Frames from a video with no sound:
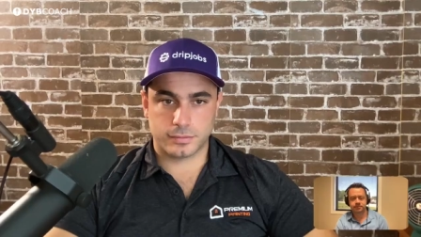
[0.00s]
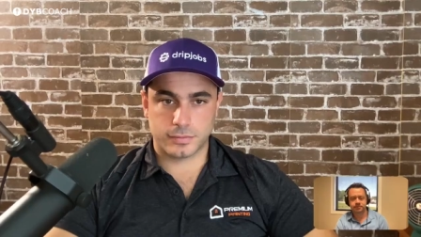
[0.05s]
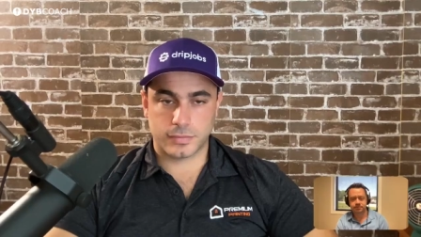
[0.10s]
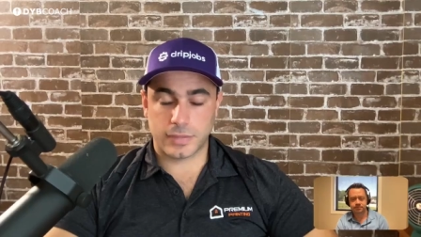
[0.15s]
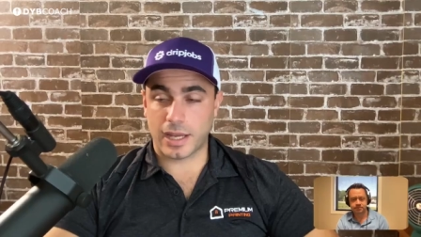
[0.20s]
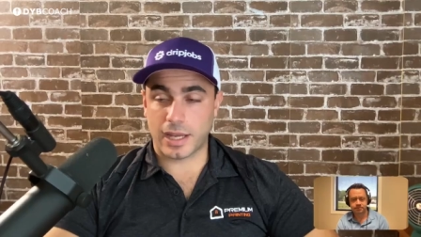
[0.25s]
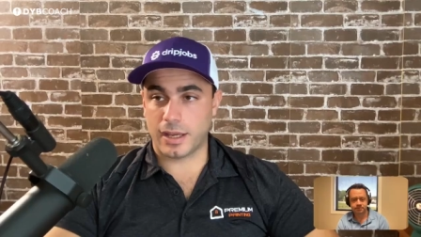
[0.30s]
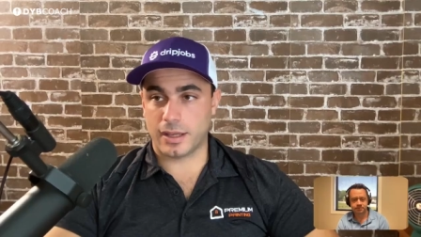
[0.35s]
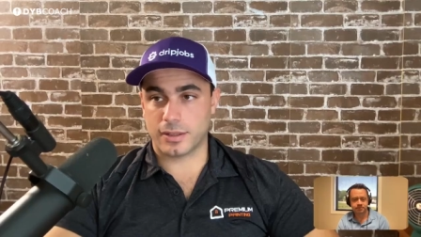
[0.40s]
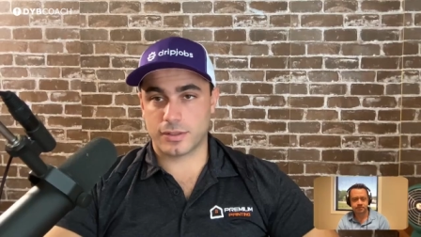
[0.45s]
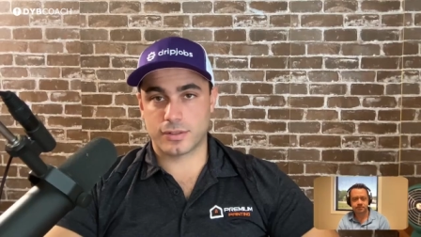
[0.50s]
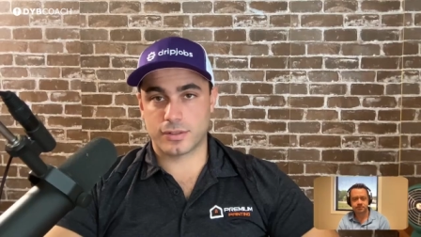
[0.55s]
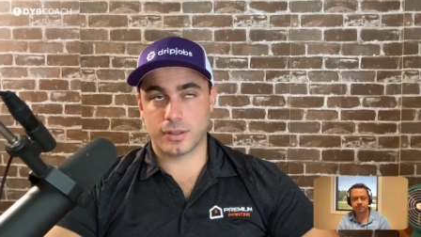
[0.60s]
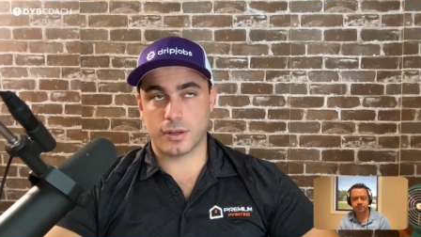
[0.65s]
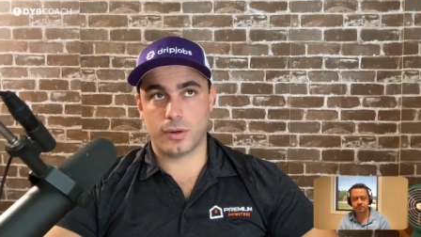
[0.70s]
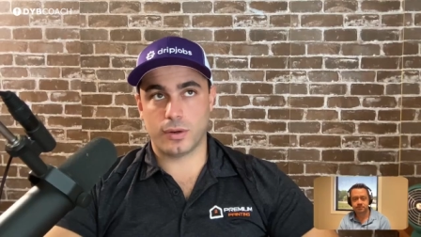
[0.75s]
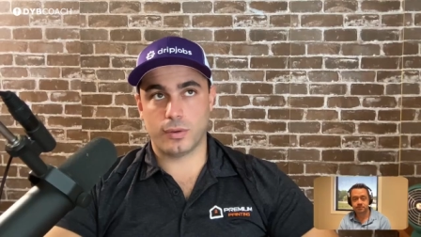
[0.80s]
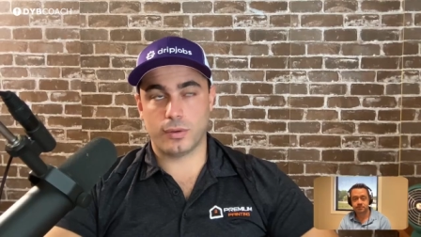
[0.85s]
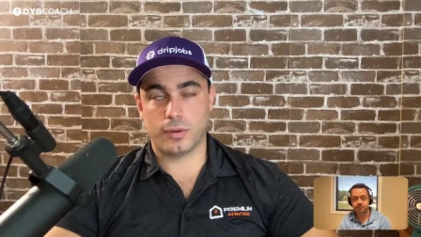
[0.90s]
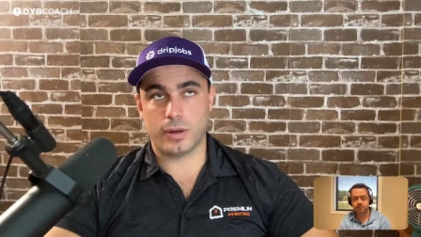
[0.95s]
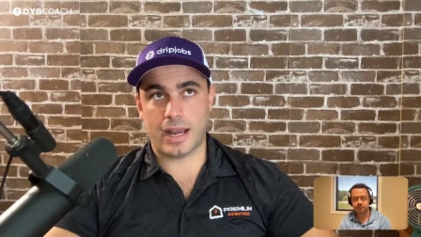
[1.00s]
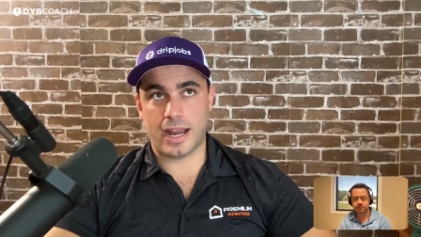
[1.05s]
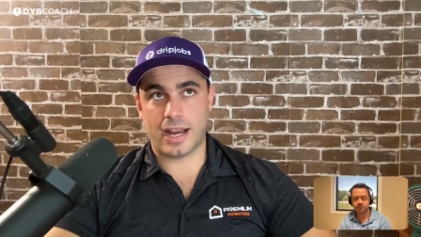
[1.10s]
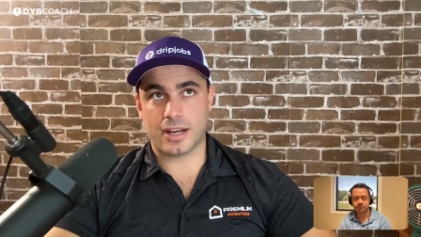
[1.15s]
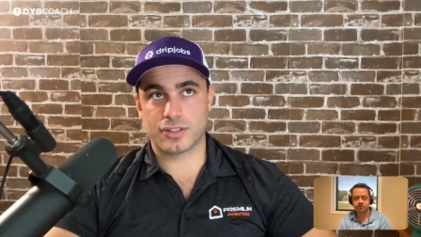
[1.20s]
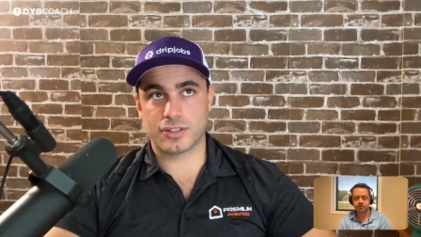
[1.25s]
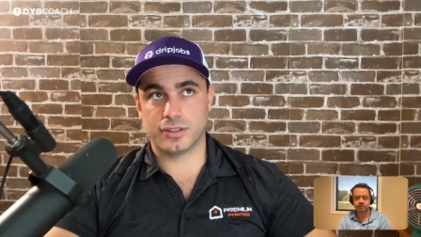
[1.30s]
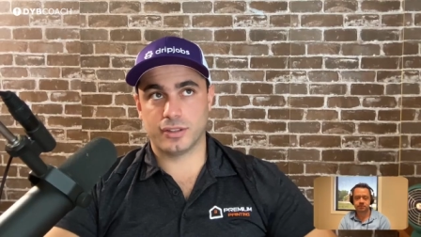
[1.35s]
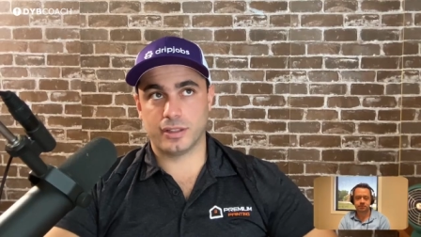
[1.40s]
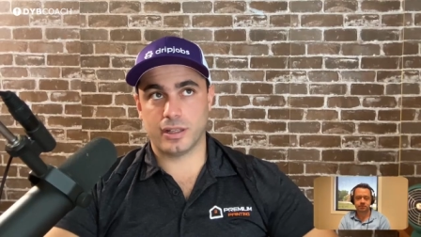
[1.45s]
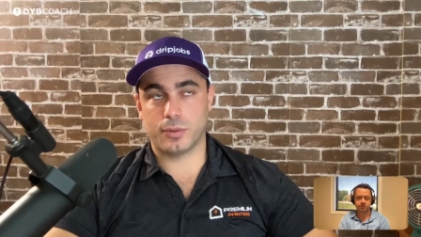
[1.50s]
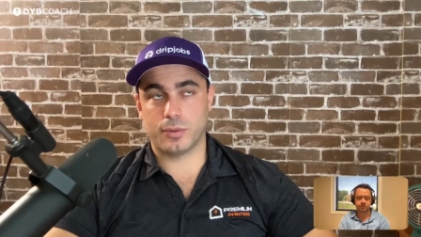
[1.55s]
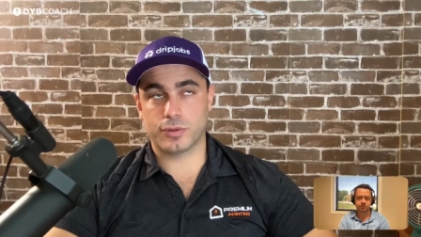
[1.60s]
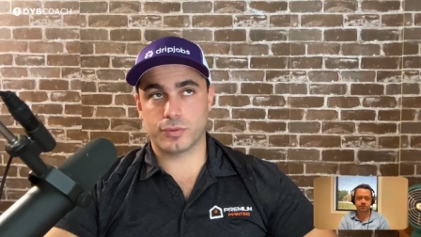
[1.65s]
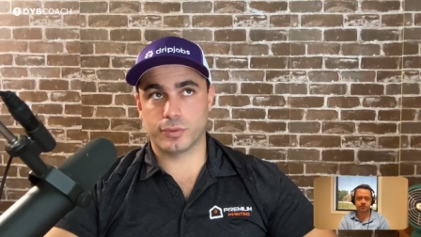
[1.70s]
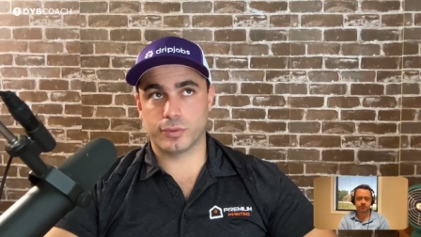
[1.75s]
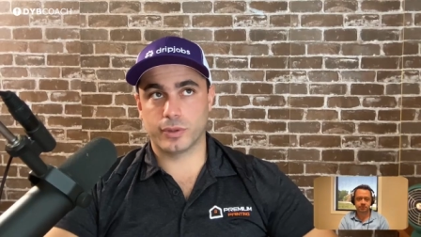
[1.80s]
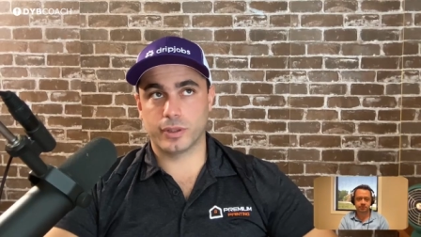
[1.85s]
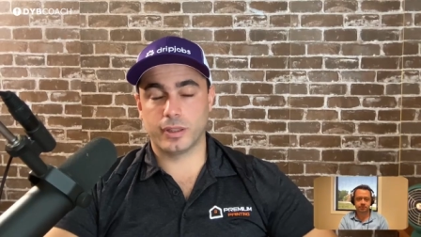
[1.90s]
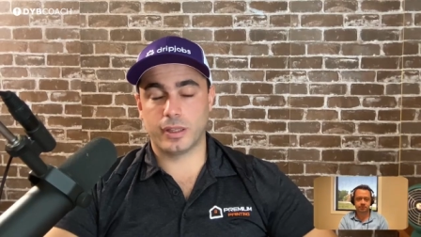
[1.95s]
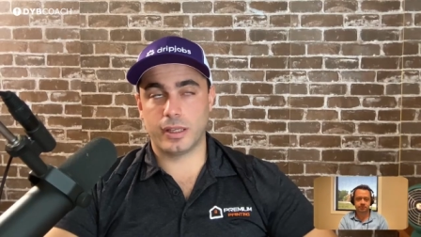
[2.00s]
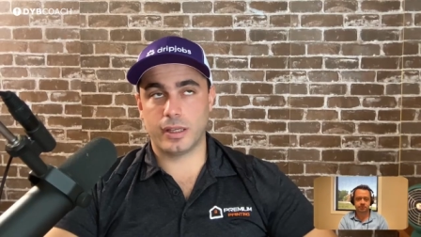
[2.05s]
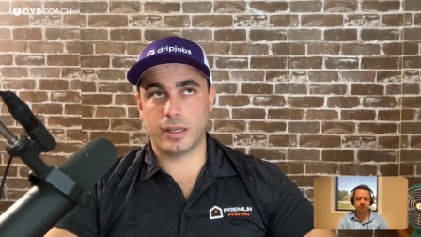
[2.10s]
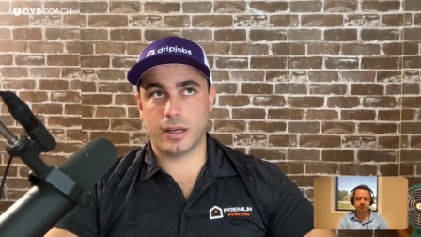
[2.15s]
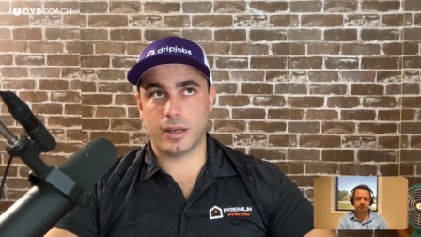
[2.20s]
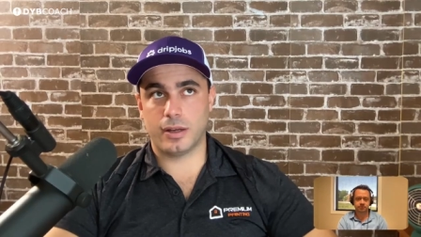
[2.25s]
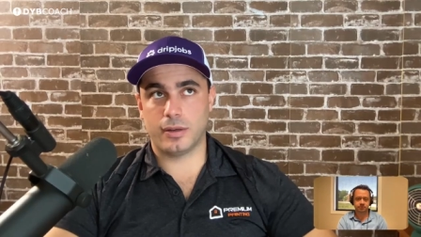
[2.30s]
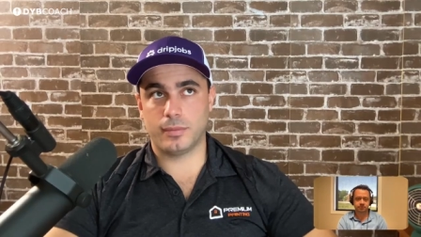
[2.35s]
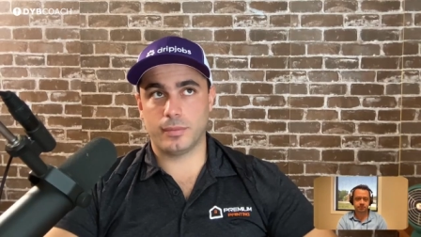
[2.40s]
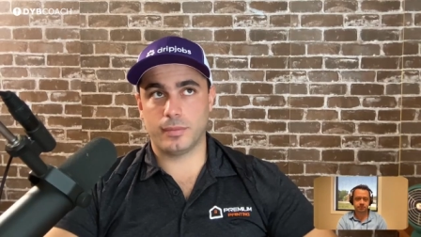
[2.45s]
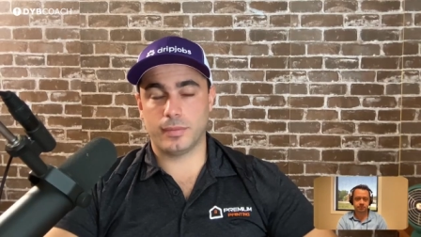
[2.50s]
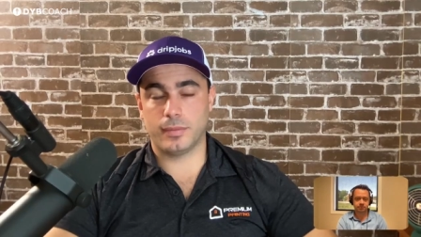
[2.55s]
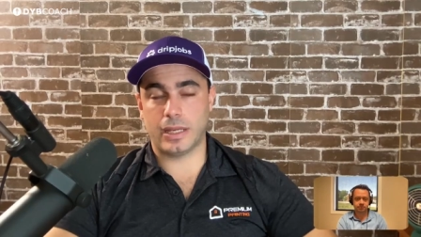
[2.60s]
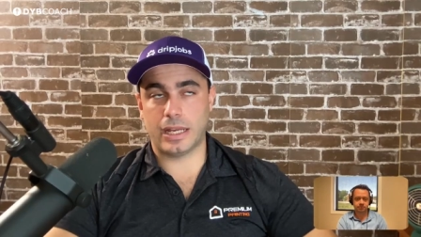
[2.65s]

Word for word: Yeah, so actually, I was really um,